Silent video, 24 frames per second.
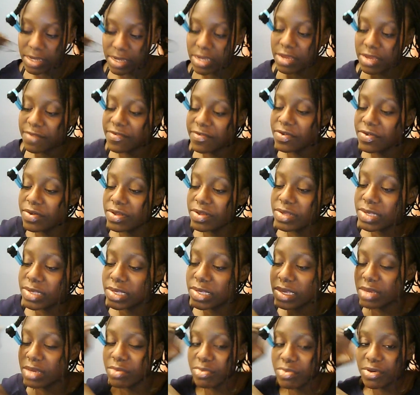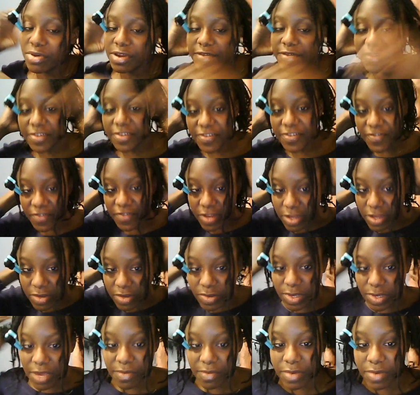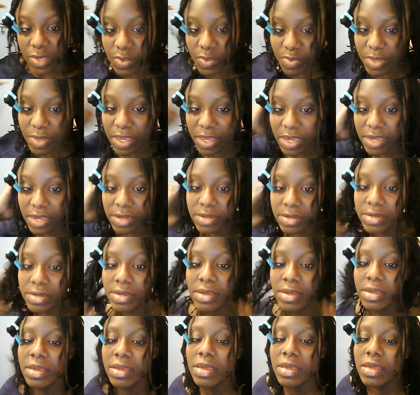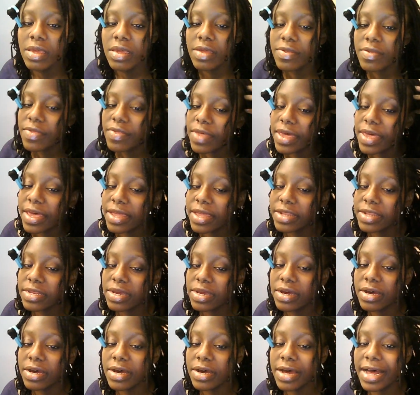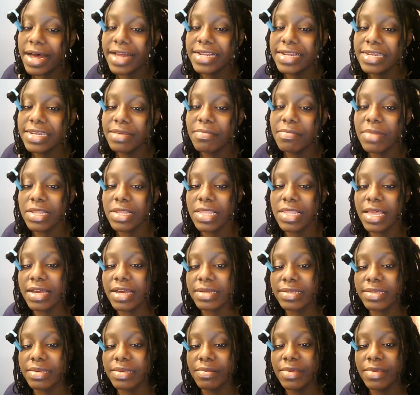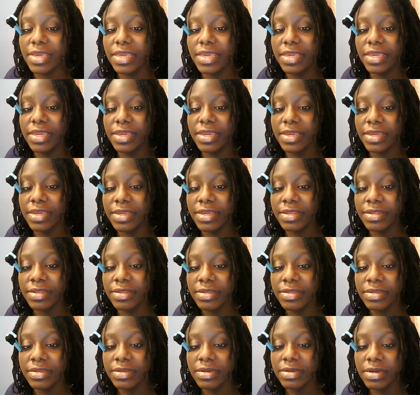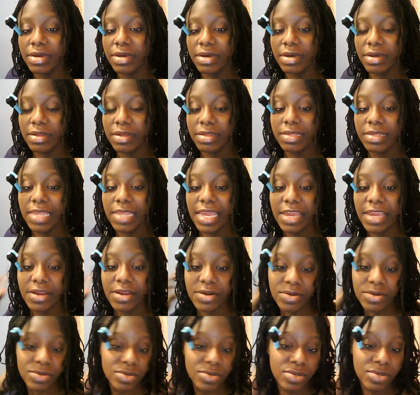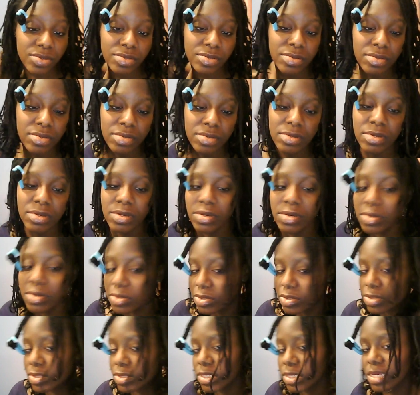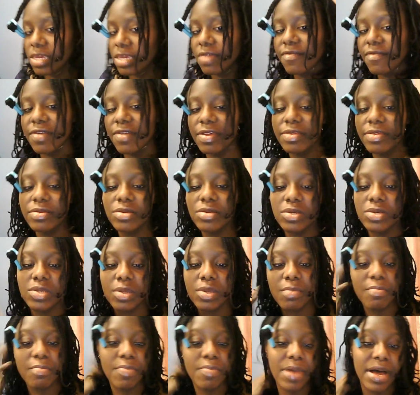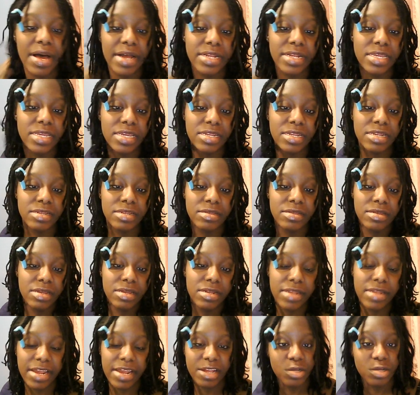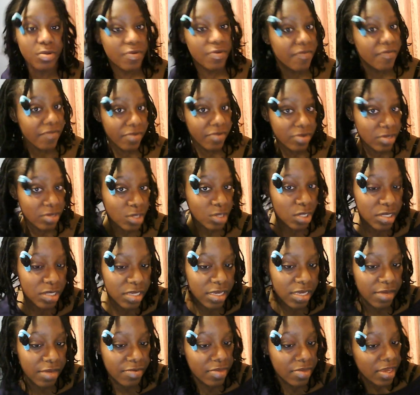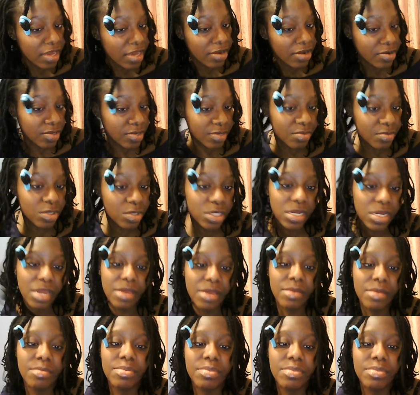if you can see in previous videos, I've explained that I did my locks in layers to give it just a body and a natural fullness, just to give the hair some shape.